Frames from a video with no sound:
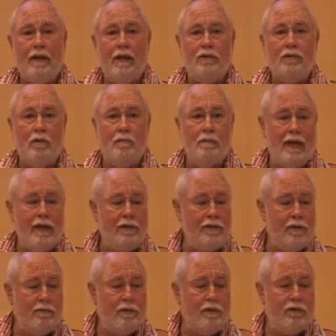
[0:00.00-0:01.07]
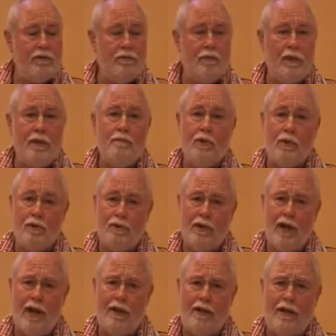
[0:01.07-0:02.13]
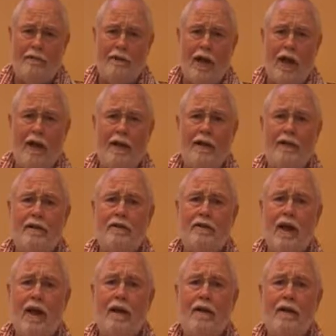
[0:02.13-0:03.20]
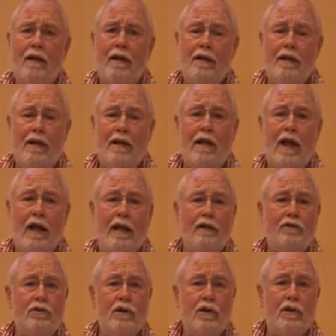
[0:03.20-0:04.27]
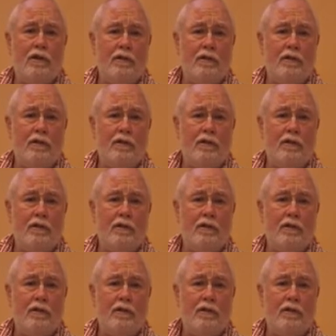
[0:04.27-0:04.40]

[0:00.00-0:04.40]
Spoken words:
That's what makes him the Supreme Personality of Godhead, is that he has